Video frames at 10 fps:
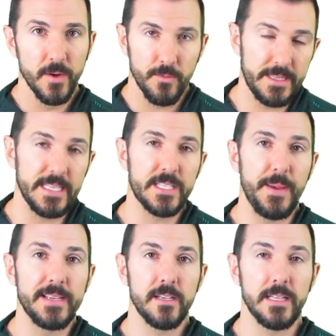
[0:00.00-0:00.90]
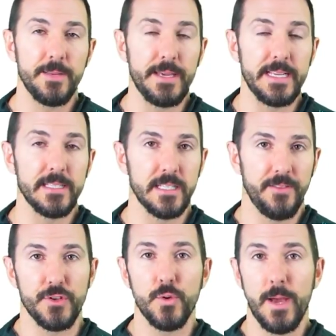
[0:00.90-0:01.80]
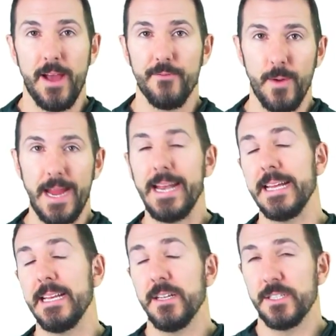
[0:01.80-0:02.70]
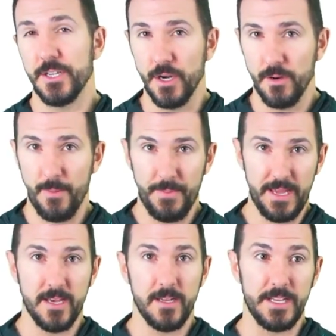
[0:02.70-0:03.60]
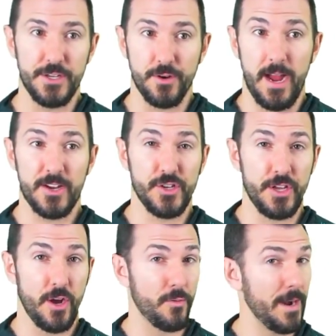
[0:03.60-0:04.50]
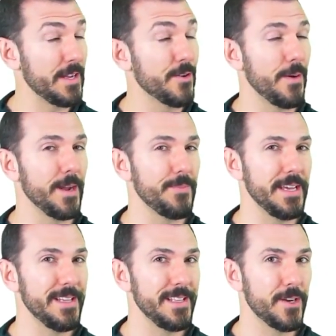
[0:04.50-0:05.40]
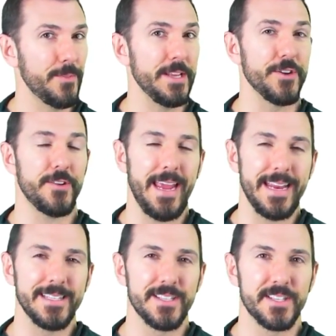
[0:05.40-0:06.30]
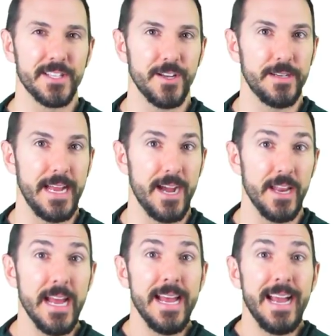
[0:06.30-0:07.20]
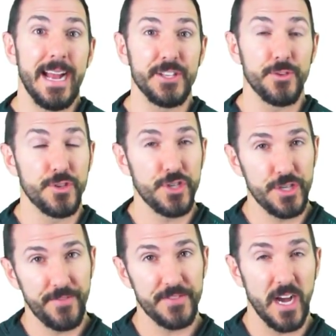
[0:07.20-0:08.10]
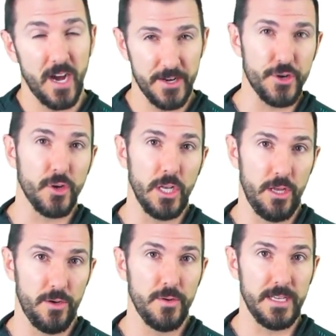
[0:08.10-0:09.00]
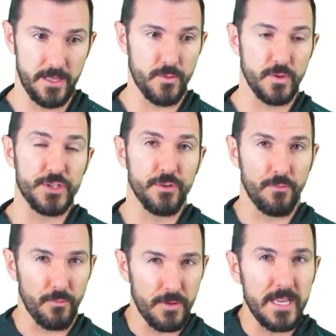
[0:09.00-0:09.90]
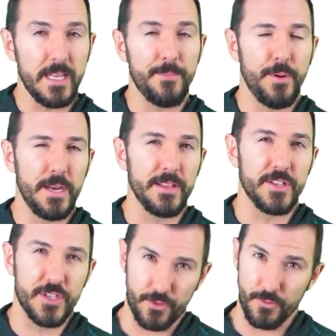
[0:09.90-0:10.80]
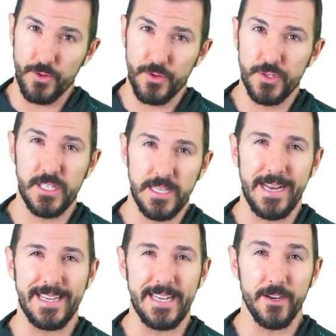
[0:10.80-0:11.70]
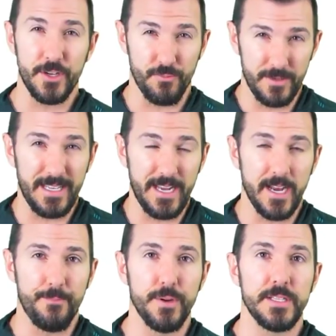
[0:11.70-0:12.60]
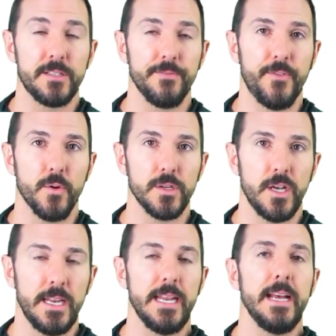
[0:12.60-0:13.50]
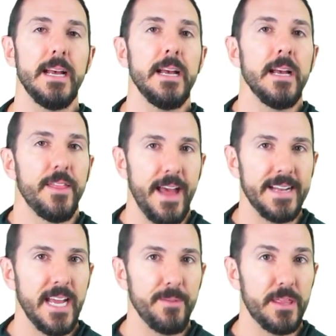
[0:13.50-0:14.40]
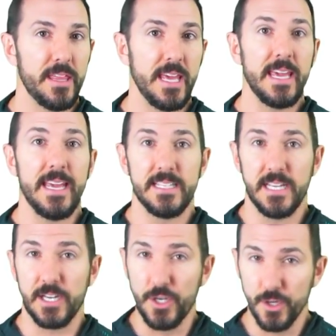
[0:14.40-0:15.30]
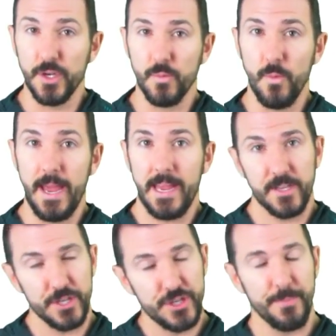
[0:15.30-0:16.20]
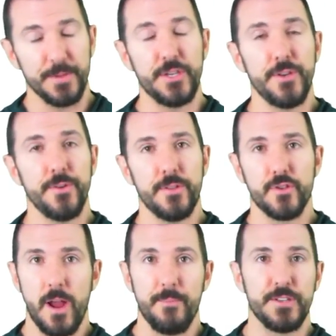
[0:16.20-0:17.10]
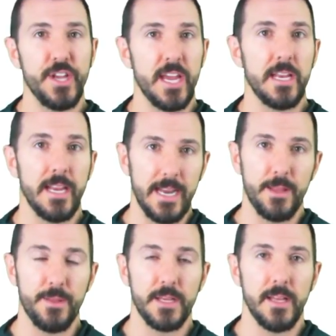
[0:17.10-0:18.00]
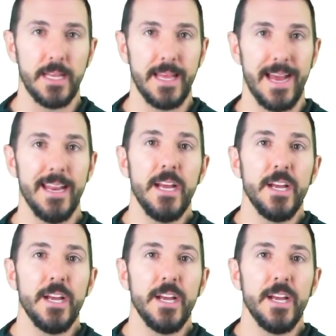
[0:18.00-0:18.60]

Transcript: What this basically means is if you have waited to go up a hill and you're actually already going up the hill a little bit and your cadence is slowed down and you shift under load, in other words, you're really putting the screws to that gear, you're really kind of putting some force on it, that type of thing is a good way to chip a tooth, drop a chain, anything like that.